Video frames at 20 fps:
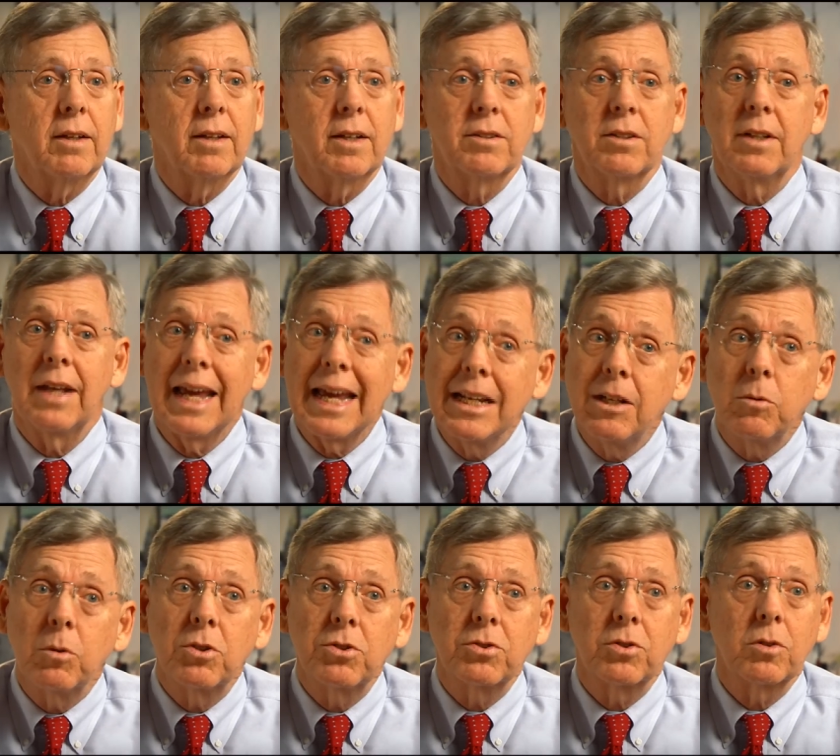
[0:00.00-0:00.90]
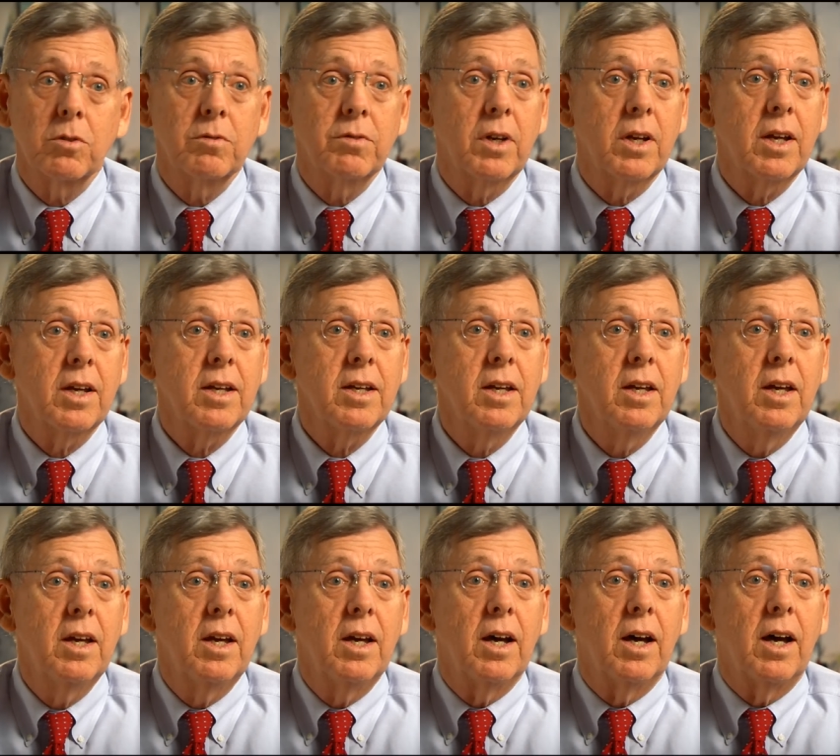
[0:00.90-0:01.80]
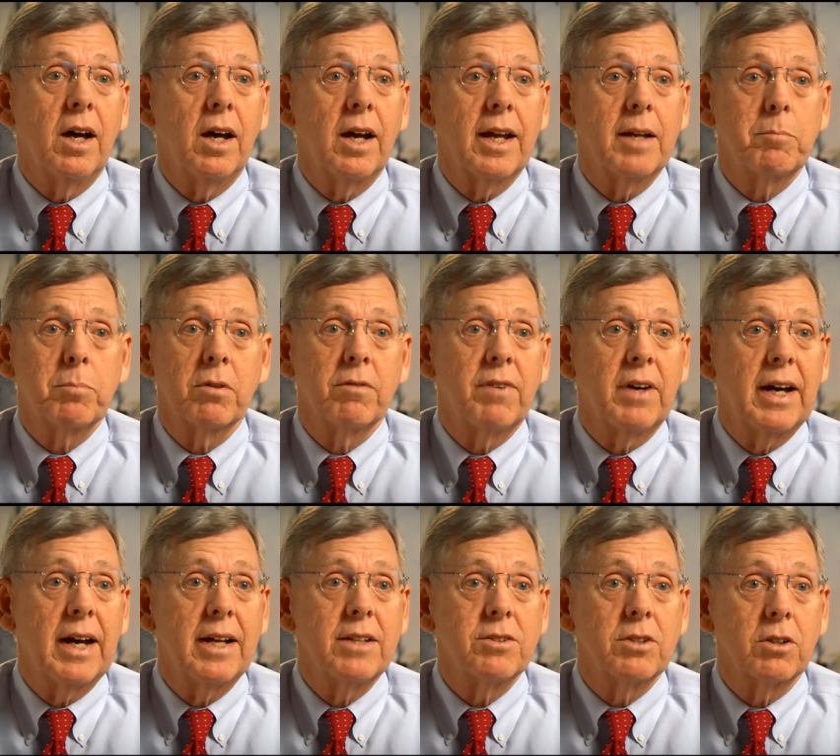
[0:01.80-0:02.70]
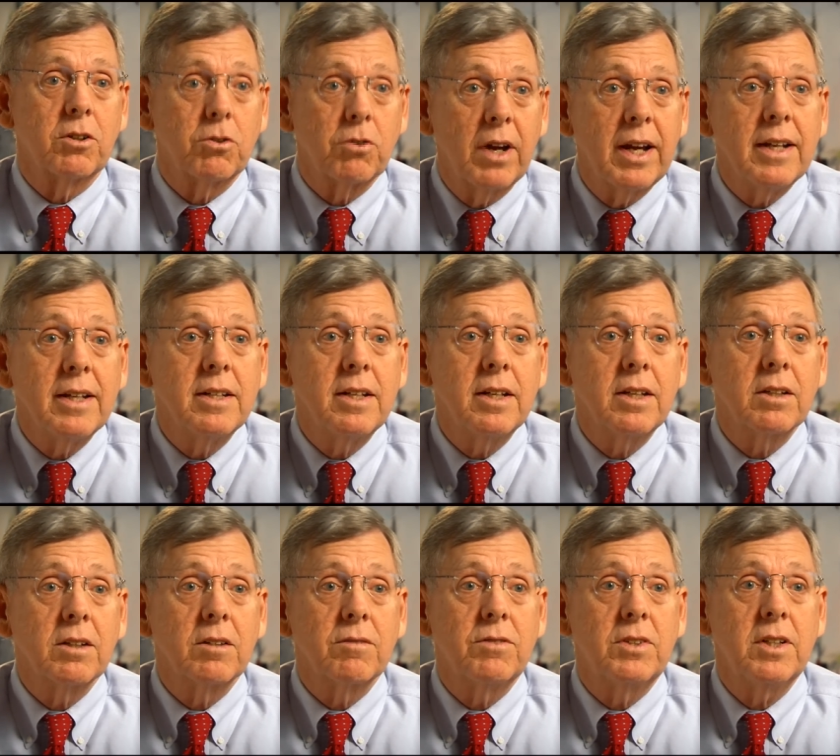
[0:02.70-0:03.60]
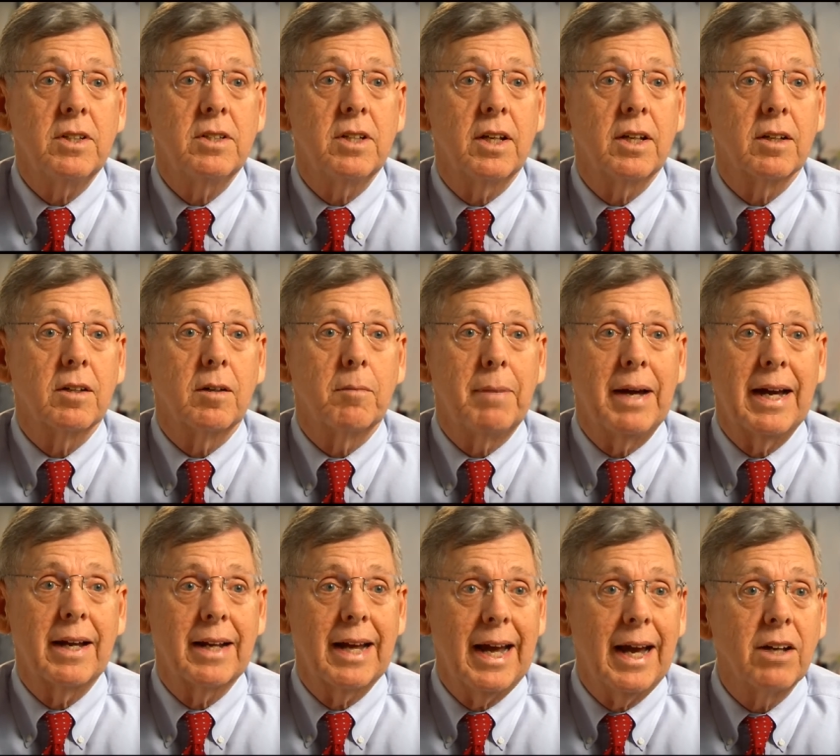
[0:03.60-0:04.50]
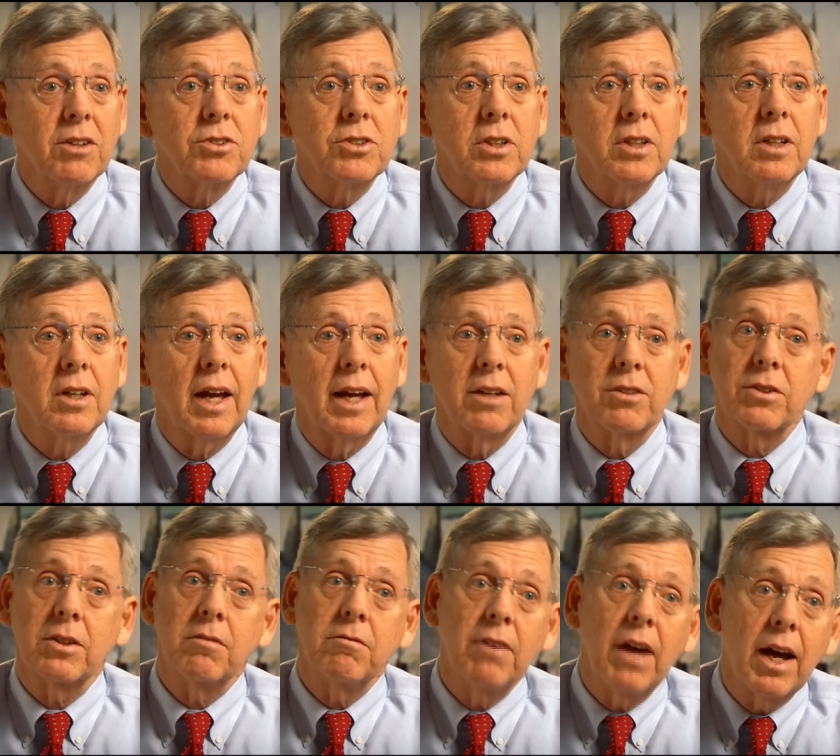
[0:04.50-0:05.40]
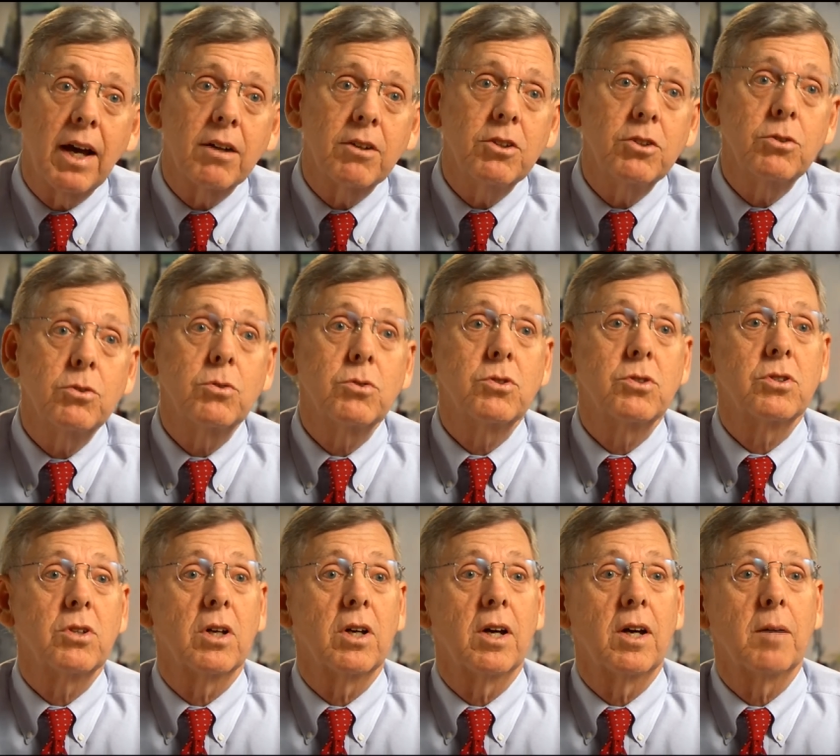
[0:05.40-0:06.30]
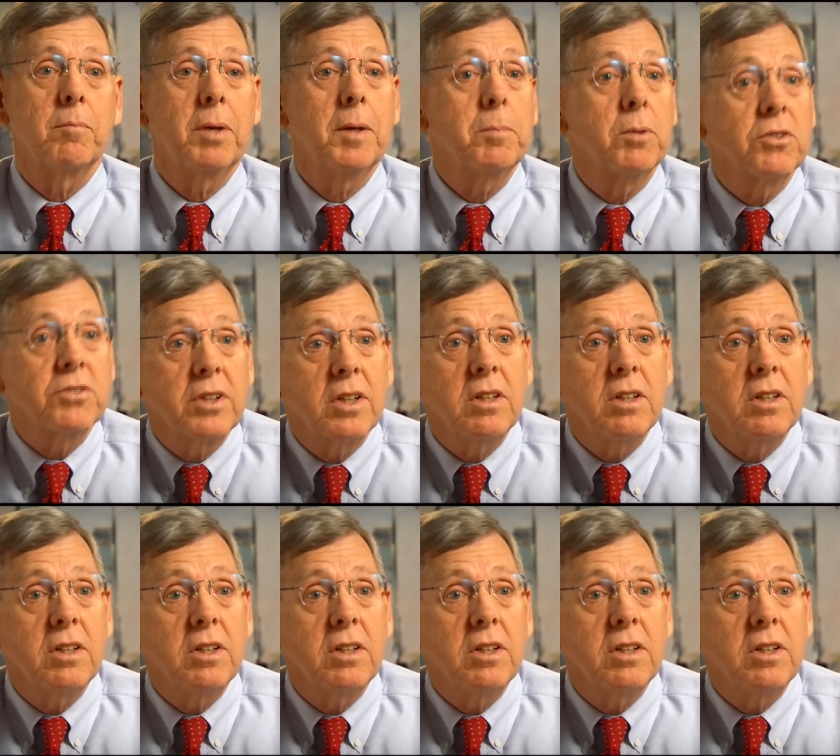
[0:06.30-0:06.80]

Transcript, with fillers: It's an annual survey. It provides a great deal of detail about housing, housing values, people's